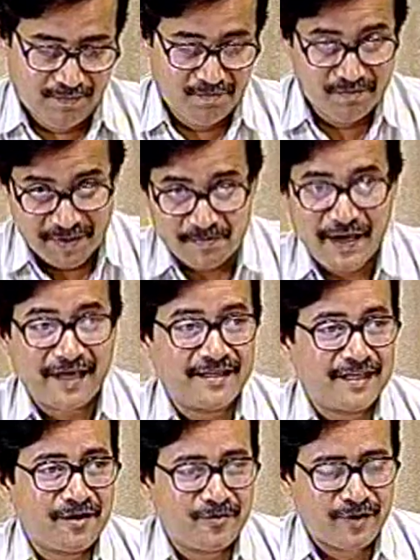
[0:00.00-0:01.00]
implying
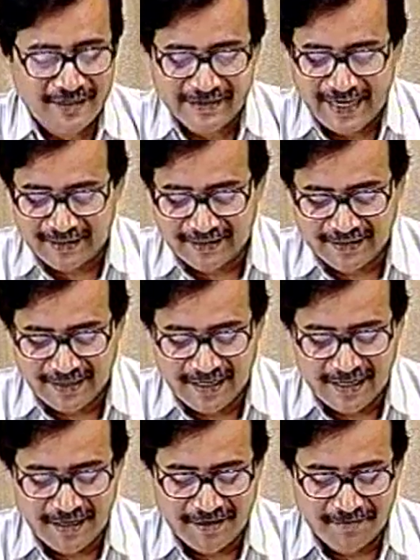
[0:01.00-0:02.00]
thereby that
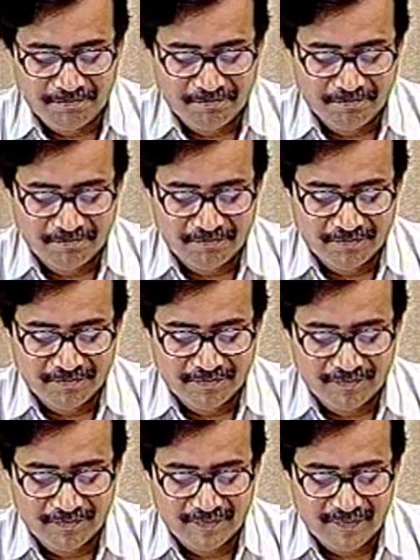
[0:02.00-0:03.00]

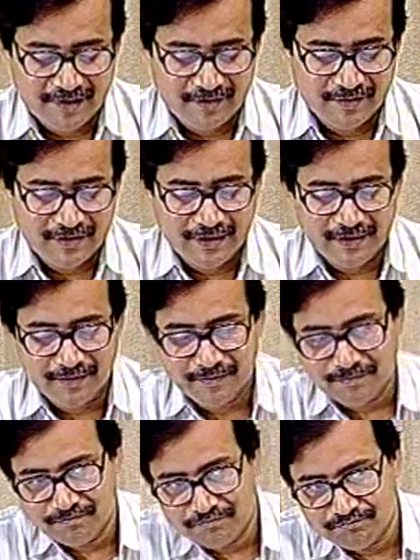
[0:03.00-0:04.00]
the
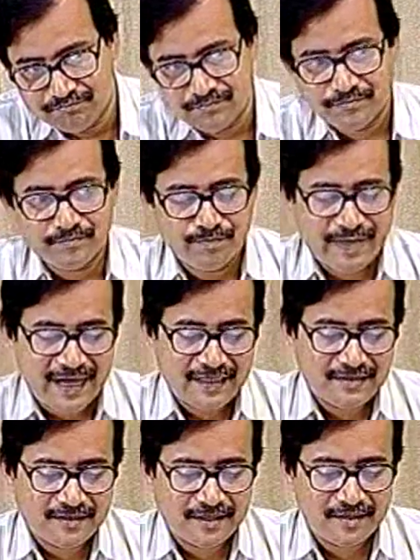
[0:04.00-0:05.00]

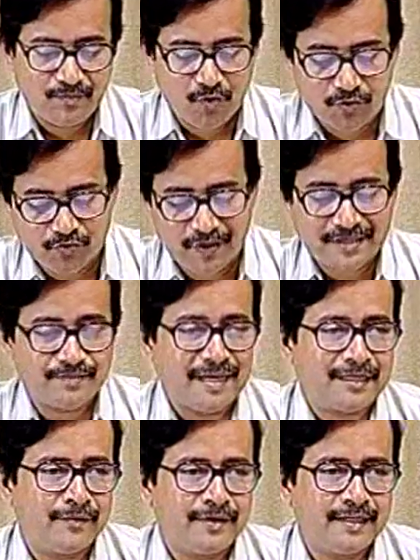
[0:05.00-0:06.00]
balance is more towards
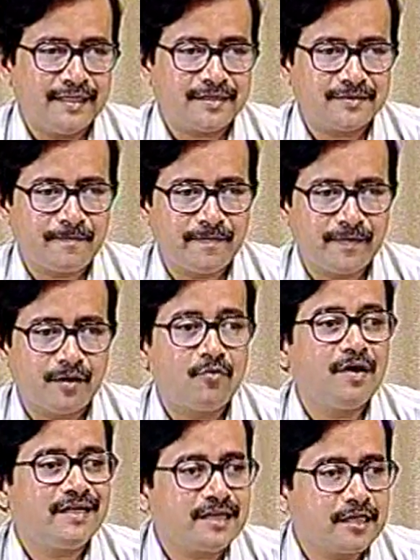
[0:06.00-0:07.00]
mathematics.
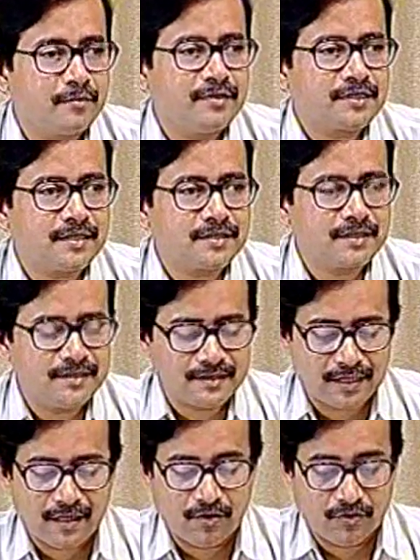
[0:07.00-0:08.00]
Qualitative discussions
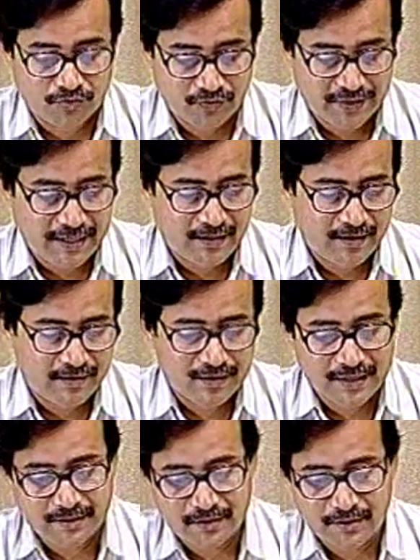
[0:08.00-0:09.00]
are also there.
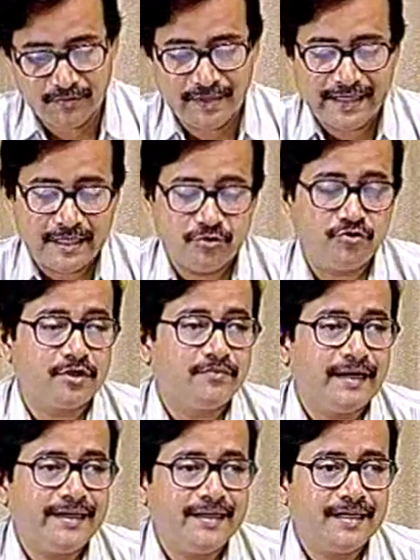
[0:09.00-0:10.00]
Yes, you get intuitive
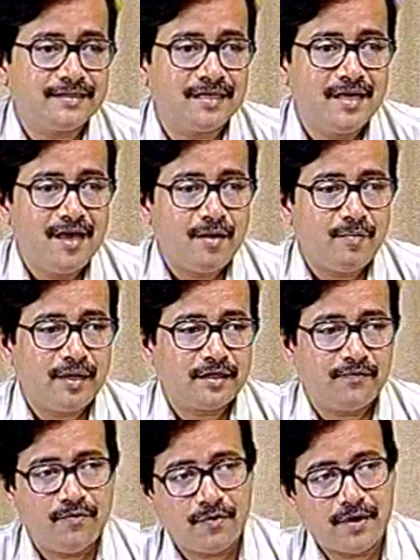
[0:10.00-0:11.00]
ideas, but the
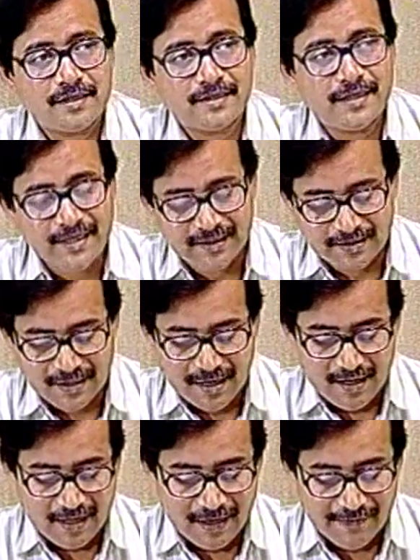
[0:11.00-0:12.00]
focus is
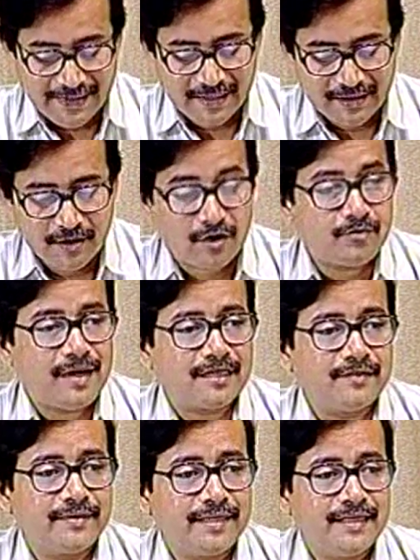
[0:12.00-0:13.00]
evidently on
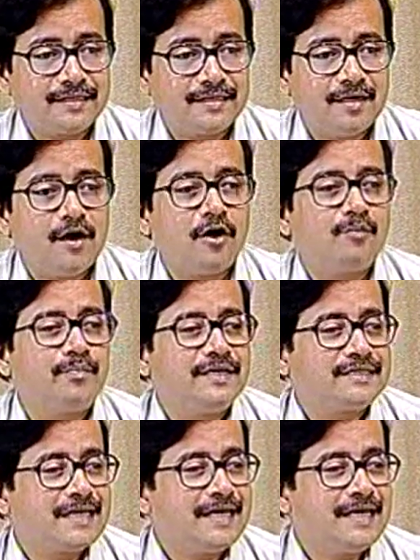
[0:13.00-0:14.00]
mathematics, on
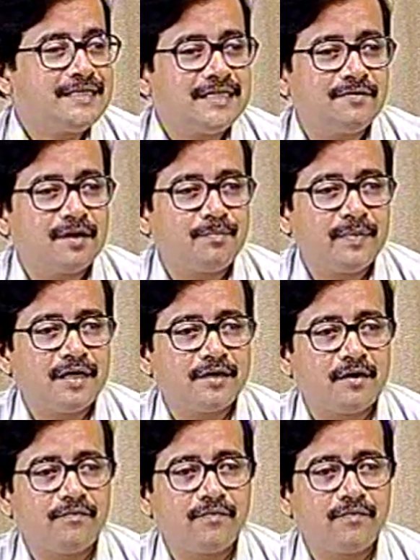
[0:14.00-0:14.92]
precise development of